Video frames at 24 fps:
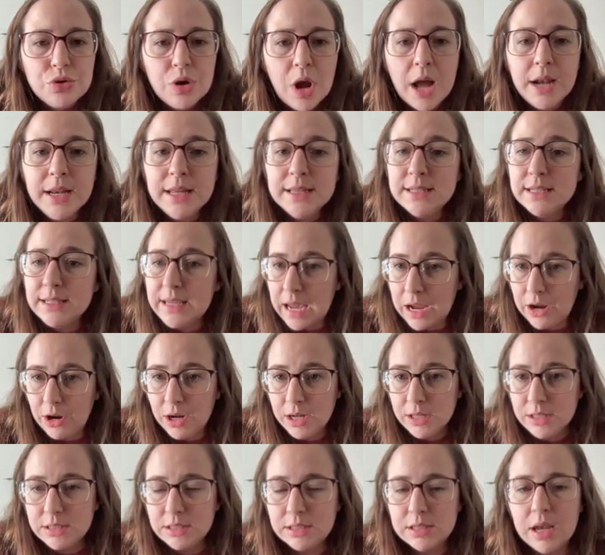Onions and
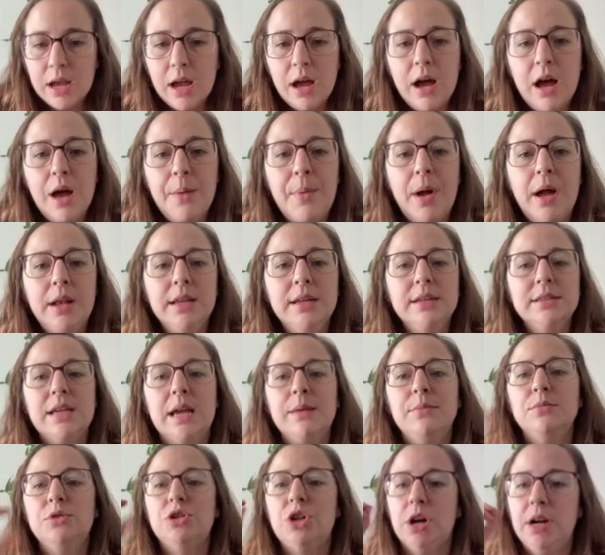carrots. Onions,
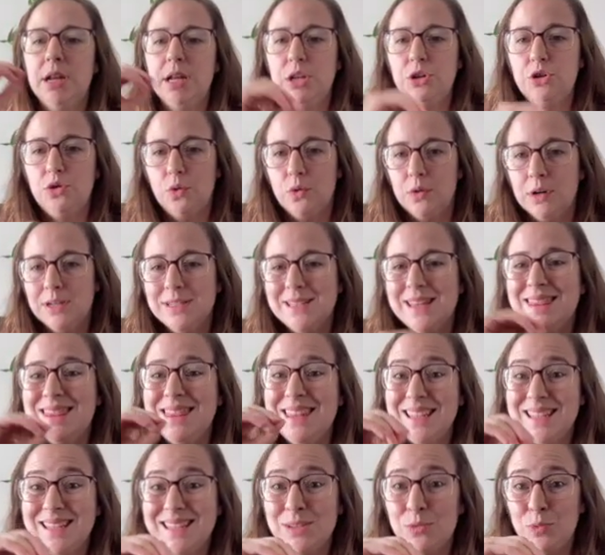I'm starting indoors
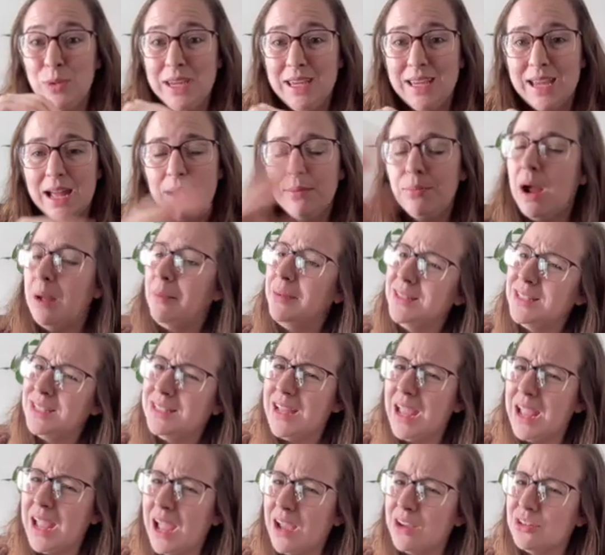this weekend, probably
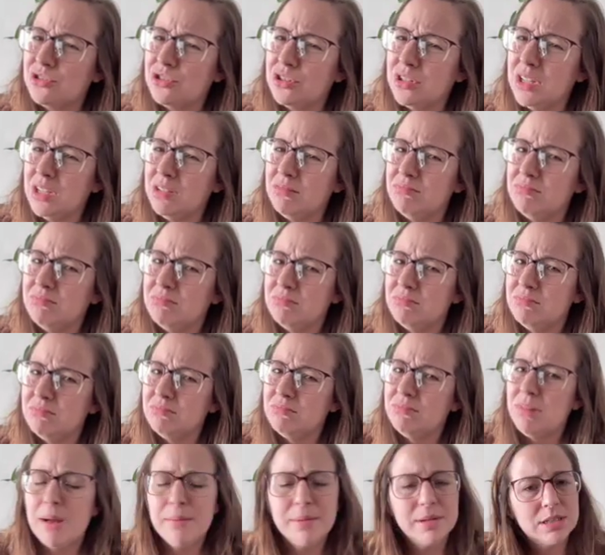today actually,
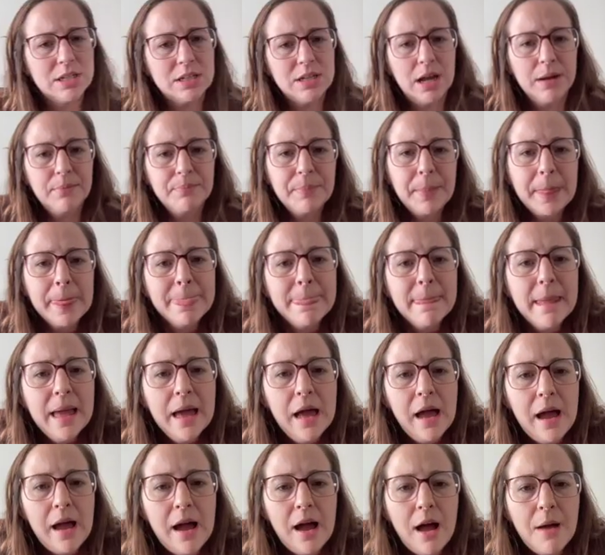probably today.
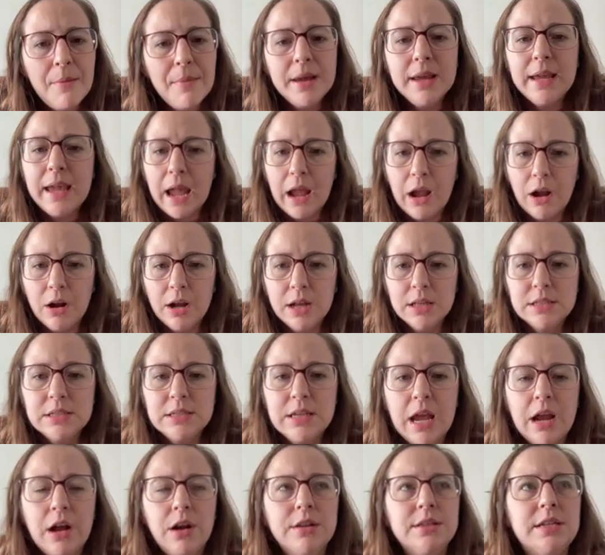And
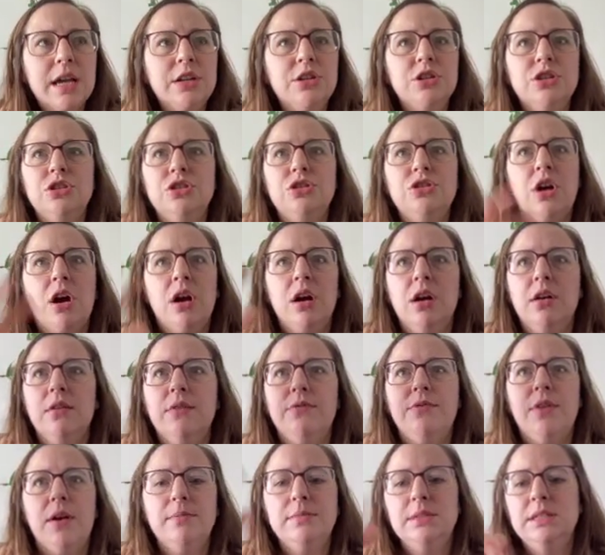carrots, I just start
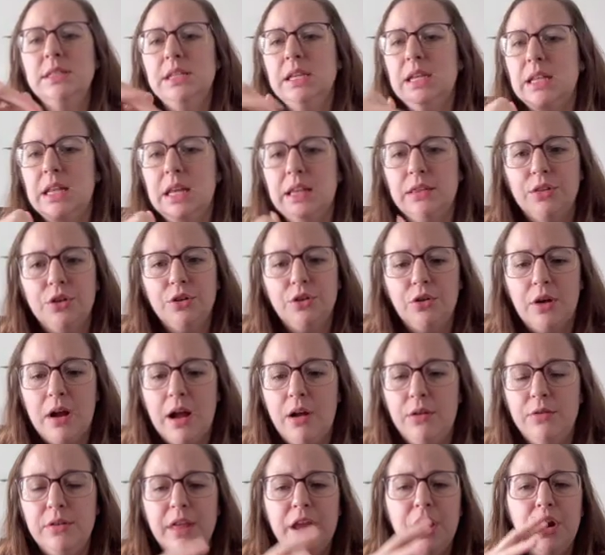from seed in the
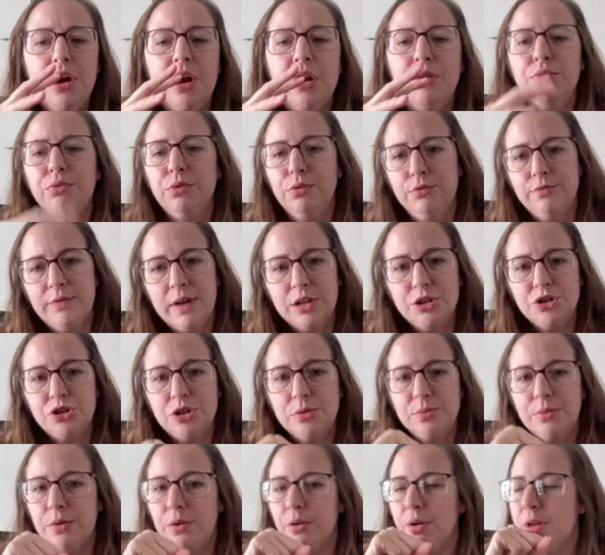ground. They are a root
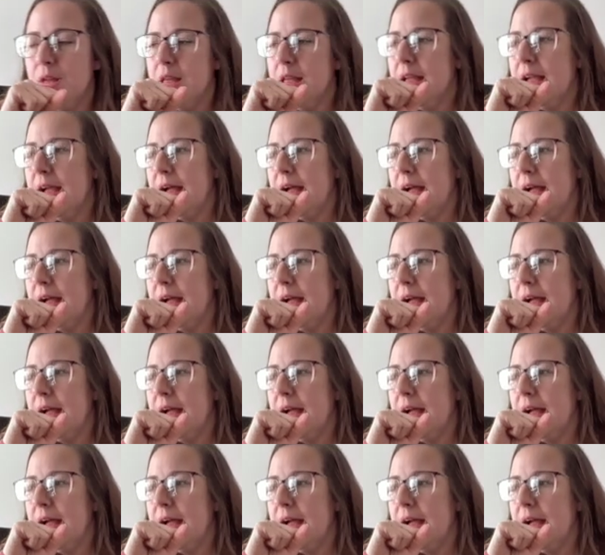vegetable.